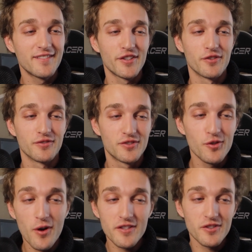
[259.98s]
views,
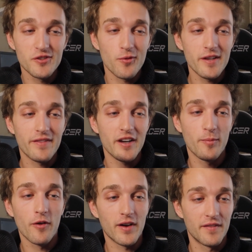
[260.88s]
225
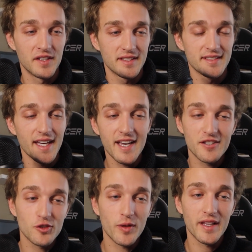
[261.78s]
profile visits,
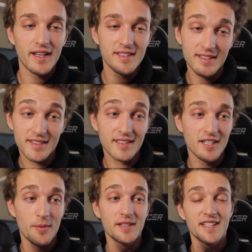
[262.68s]
820 likes, 66
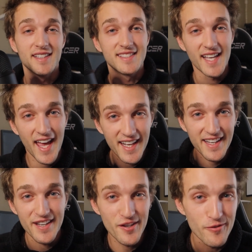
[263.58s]
comments, and
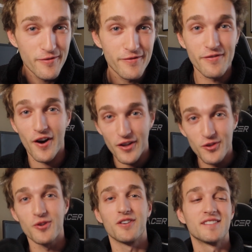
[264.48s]
10 new
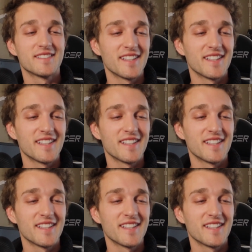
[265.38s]
followers.